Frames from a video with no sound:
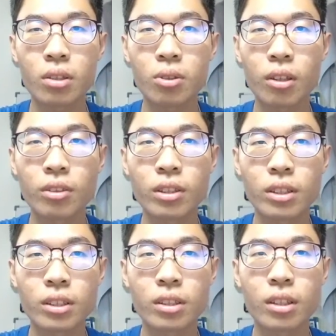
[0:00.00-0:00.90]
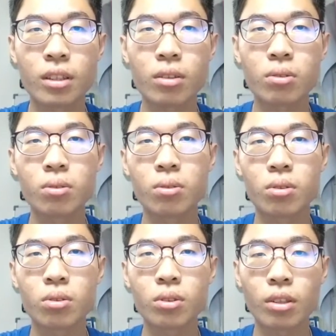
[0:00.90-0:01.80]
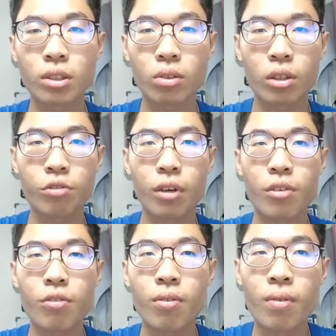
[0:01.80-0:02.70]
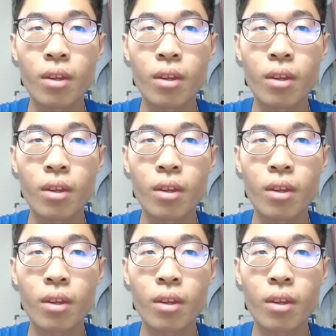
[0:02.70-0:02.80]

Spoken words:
2016 to 2025